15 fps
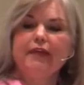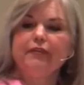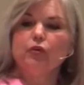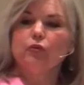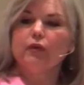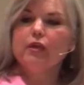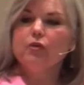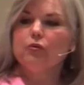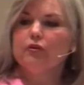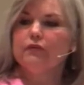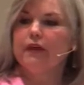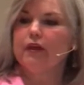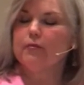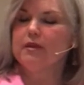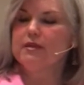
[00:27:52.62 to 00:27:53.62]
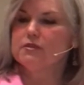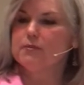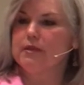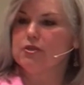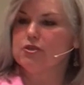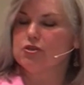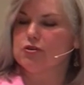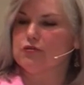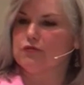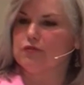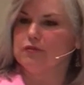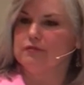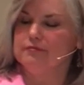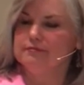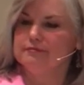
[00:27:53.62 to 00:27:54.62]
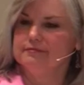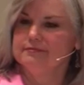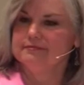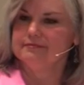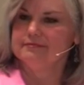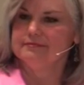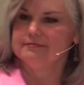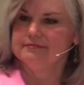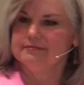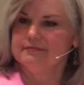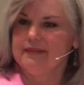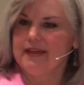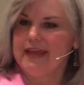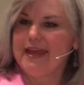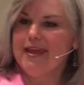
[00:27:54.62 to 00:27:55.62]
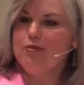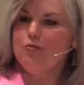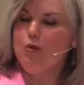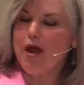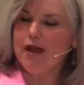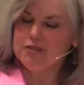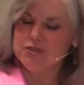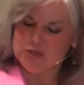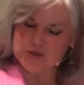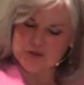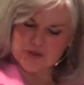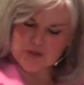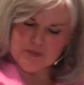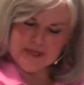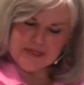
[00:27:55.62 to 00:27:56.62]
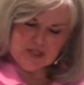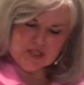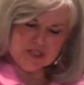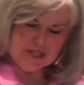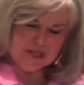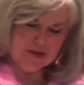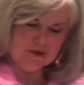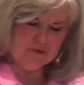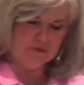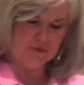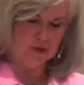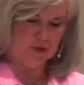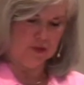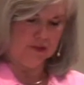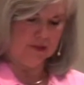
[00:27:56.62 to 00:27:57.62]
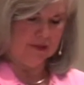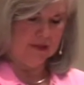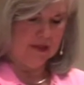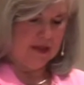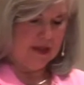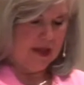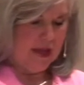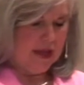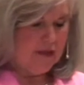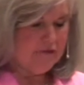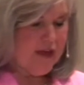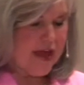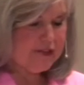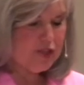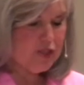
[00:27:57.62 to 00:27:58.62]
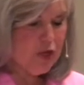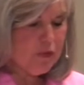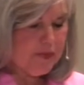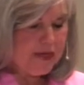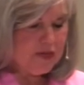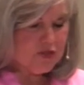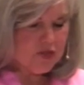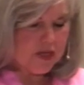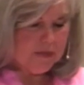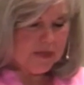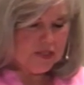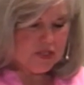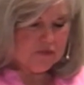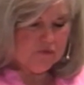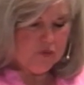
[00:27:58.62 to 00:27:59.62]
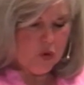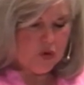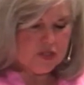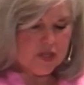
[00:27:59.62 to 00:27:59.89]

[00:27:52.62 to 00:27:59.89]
And the Greek word there means be cheerful. He wants you to be cheerful. In fact, you know, Peter's going to mention four